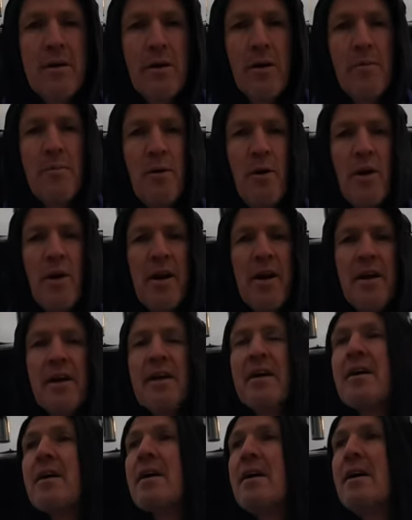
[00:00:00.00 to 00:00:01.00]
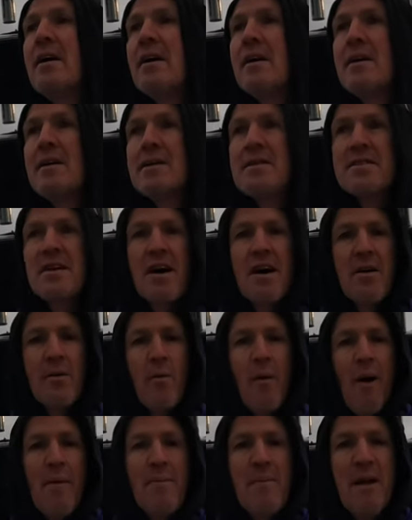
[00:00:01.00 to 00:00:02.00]
Good morning.
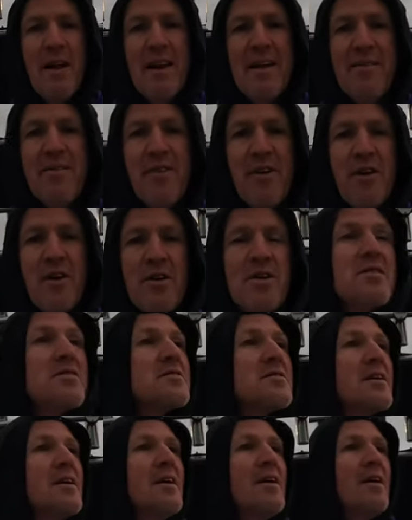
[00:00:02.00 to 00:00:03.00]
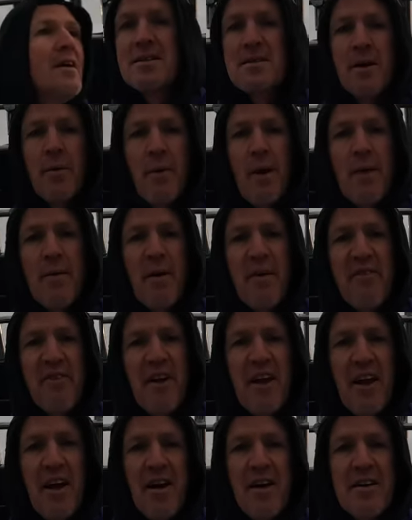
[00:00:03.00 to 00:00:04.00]
So 1 million views. So one of my
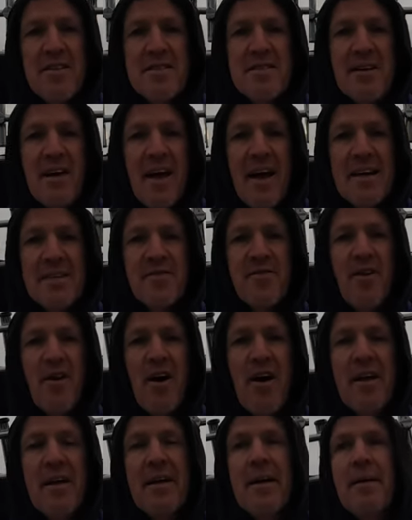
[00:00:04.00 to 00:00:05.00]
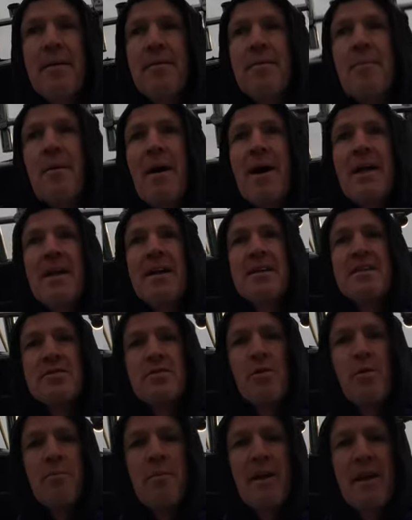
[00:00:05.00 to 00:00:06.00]
videos has finally made it
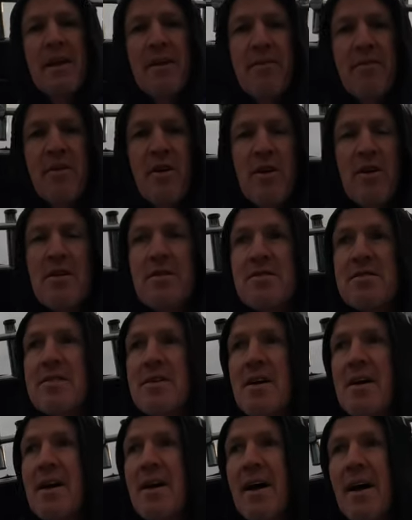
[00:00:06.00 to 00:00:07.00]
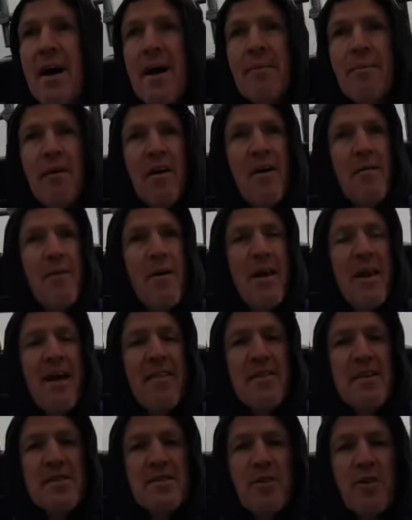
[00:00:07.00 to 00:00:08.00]
to 1 million views. I've been
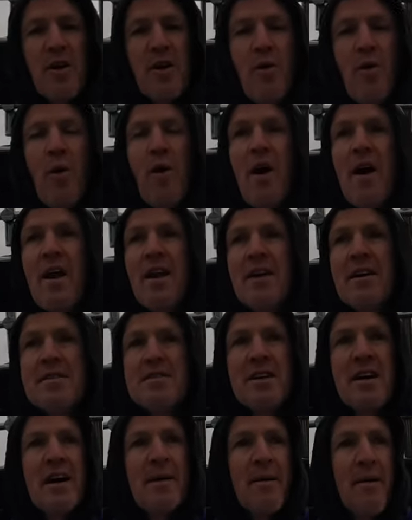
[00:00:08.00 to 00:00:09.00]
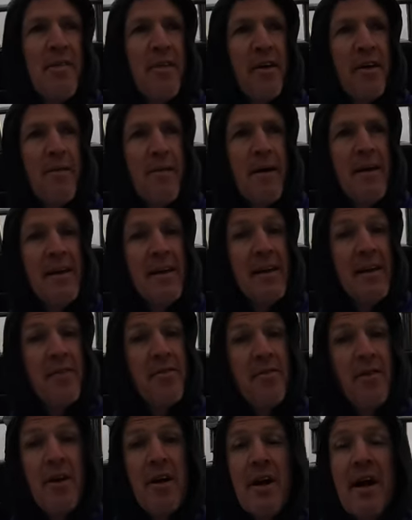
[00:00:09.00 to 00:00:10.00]
at this for quite a long time. I think about nearly
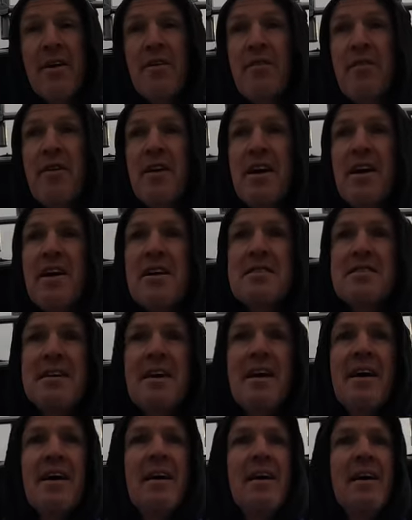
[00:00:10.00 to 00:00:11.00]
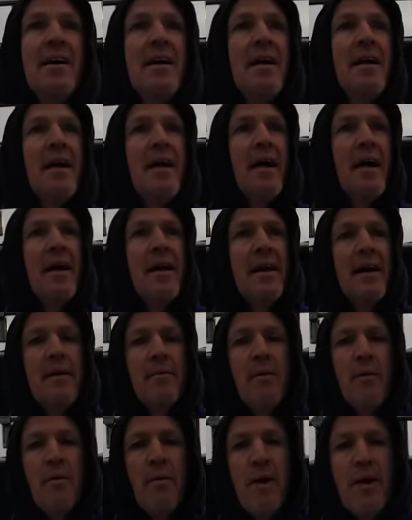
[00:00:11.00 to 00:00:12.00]
300 videos now.
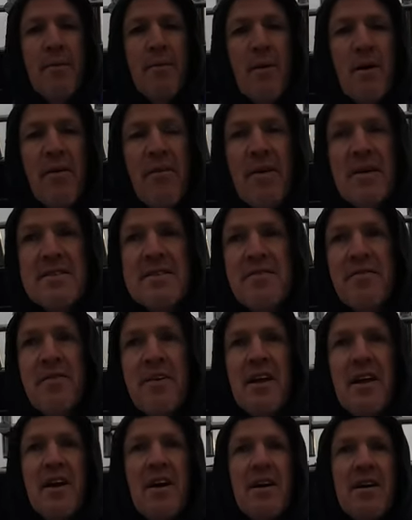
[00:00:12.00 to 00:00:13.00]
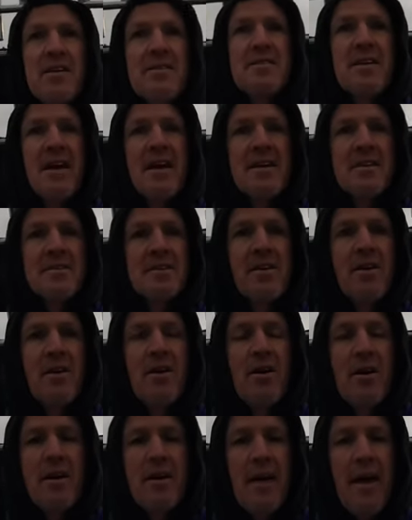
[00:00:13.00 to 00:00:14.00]
And one of my recent videos has
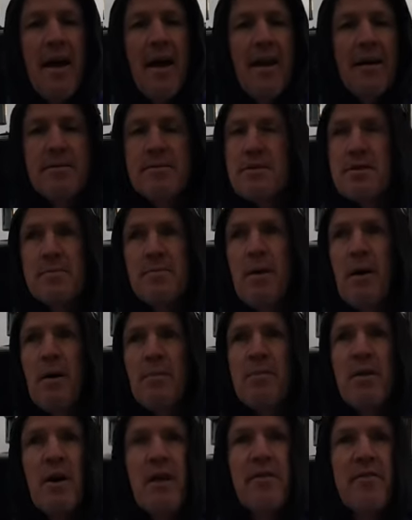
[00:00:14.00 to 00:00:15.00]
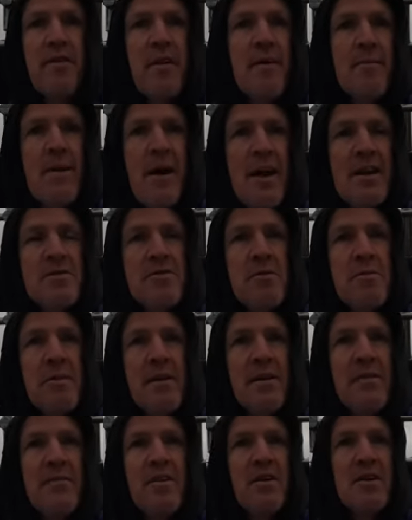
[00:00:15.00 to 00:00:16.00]
gone and just popped off and made it to 1
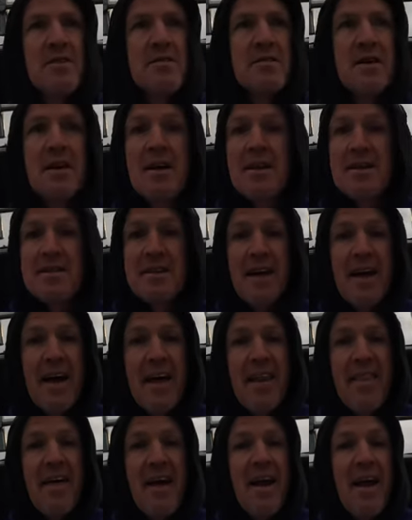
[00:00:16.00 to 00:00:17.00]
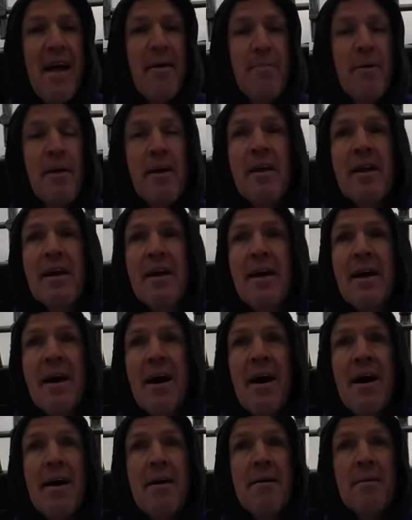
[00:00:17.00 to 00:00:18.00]
million views. So how did that happen?
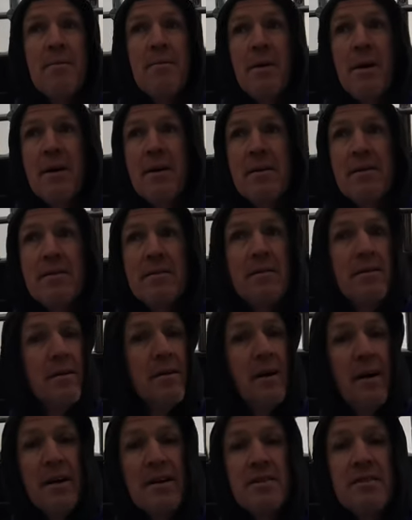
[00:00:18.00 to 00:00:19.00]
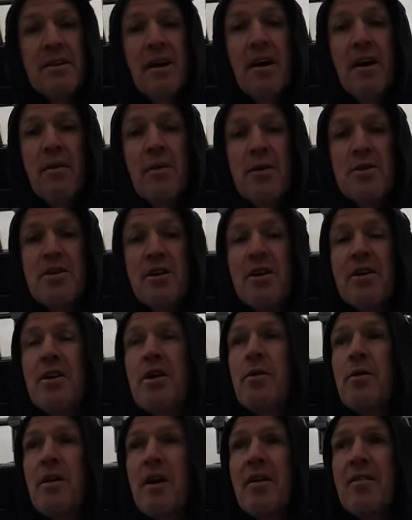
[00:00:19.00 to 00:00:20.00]
I wish I
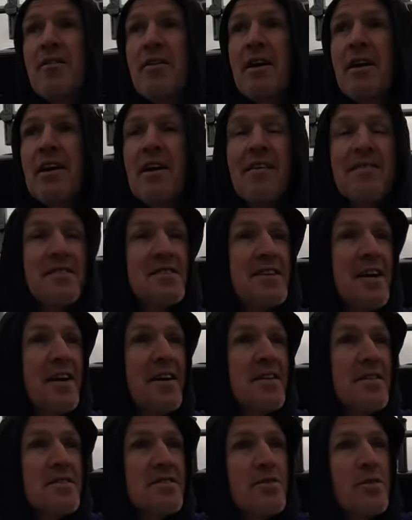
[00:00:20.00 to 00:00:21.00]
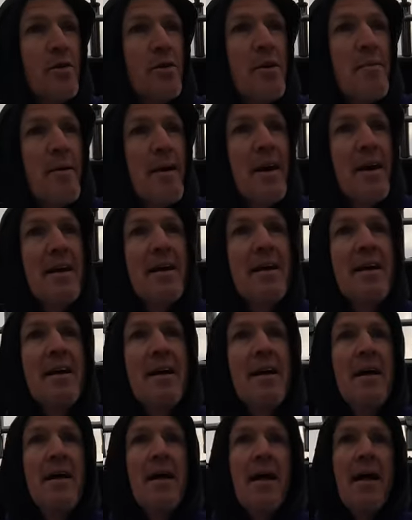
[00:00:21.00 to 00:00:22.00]
knew, and I'd really love to tell you the story about it.
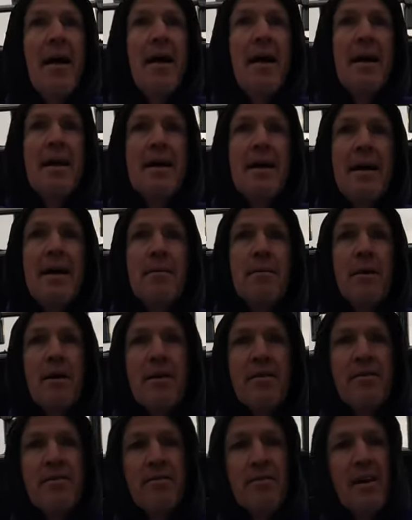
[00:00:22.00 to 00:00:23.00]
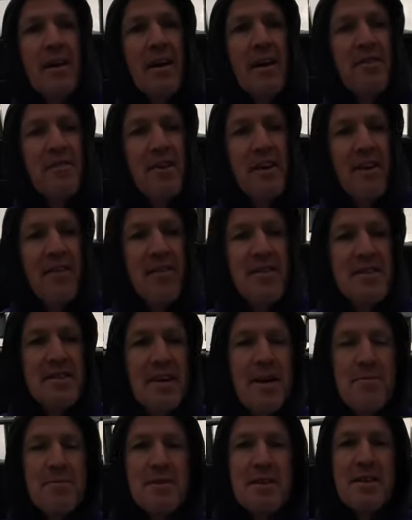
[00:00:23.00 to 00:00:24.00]
And I'd really love to give you
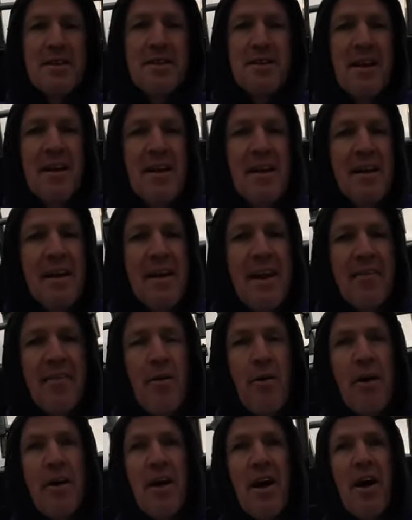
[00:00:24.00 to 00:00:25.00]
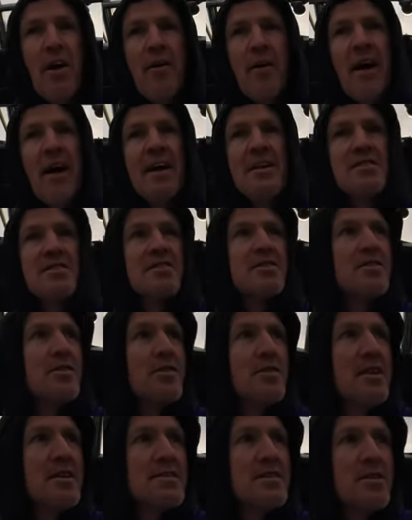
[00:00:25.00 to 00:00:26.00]
tips and let everyone know, hey, just
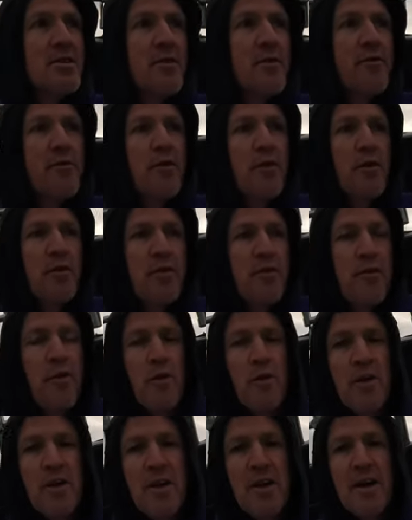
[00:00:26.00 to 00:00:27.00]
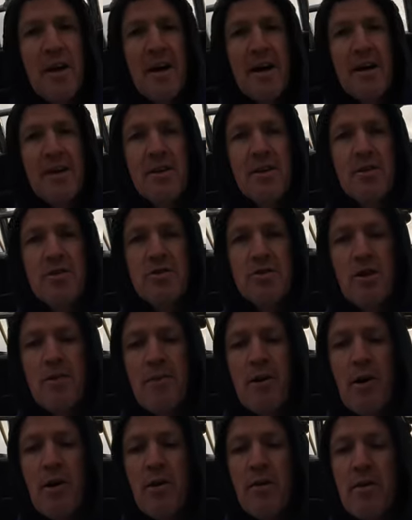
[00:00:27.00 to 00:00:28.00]
do this and you'll fool the
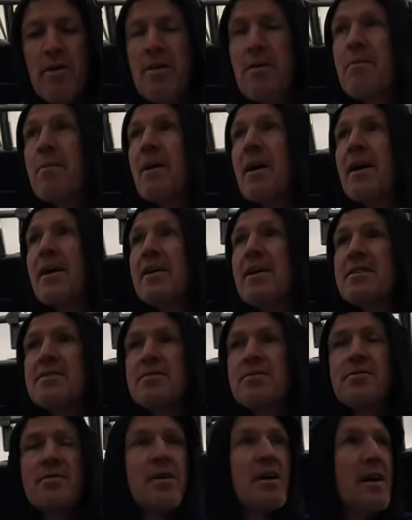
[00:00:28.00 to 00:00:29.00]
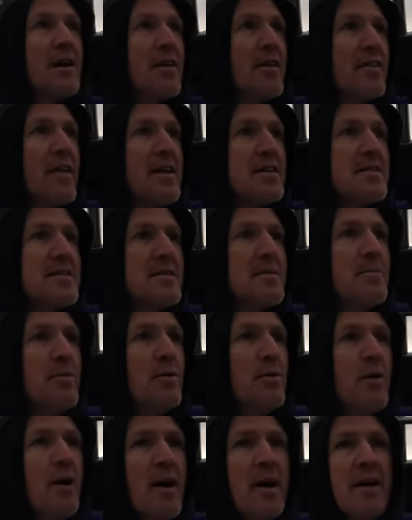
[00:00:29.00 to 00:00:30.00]
YouTube algorithm, but it's really not that
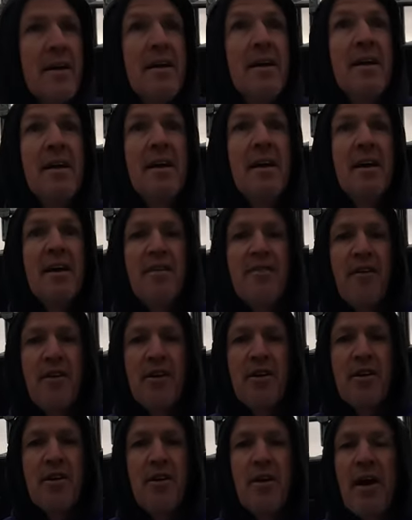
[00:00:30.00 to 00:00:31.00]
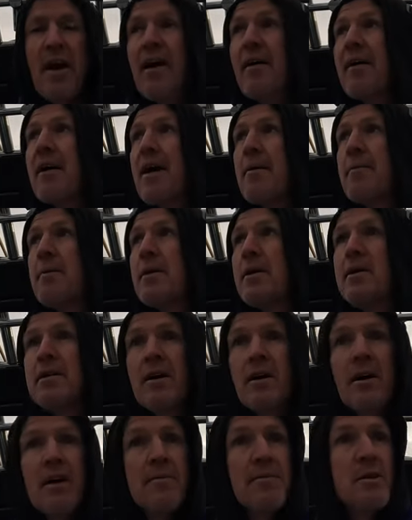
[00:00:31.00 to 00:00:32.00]
simple. And if I knew how it happened,
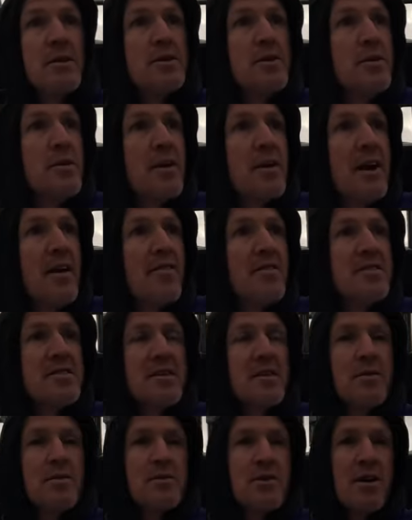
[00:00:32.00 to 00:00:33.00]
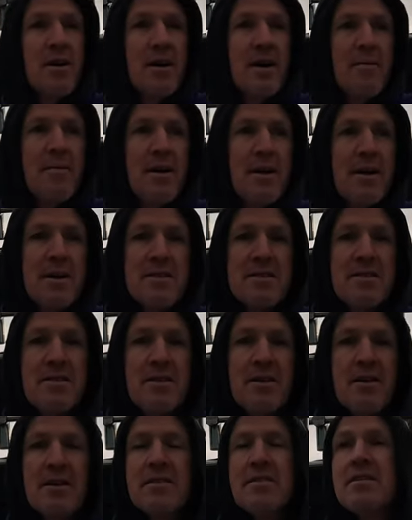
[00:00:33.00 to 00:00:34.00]
I'd be doing it every single time, and it's
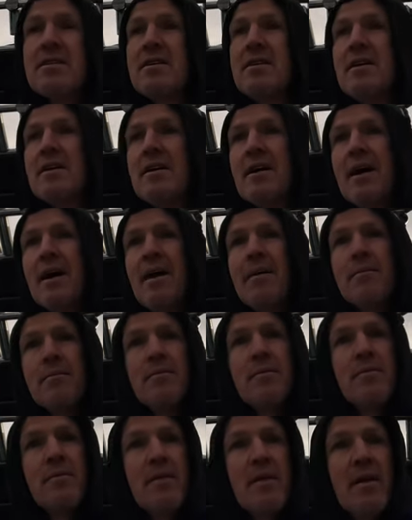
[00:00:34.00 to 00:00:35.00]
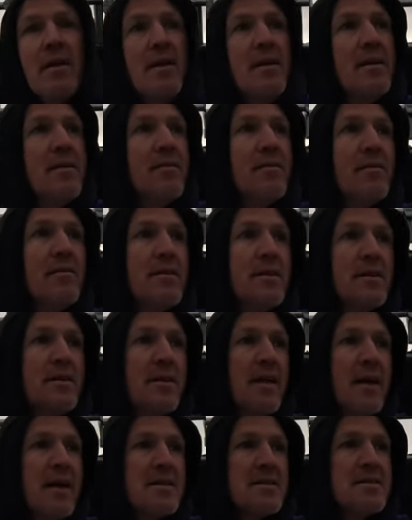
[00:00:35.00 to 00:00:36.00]
not
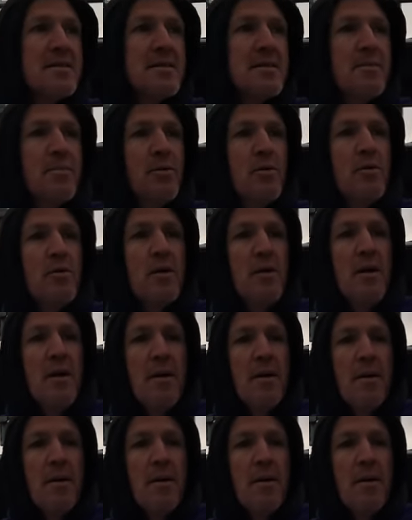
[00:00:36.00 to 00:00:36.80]
that simple.